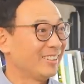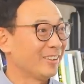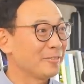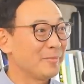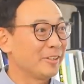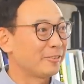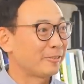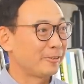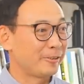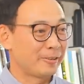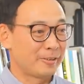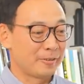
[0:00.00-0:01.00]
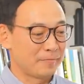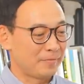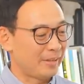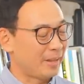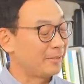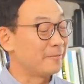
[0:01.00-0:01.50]
Let's make sure,
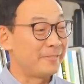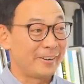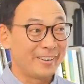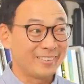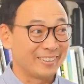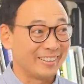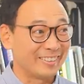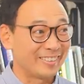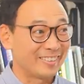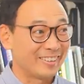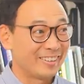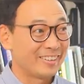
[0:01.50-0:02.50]
at the very least,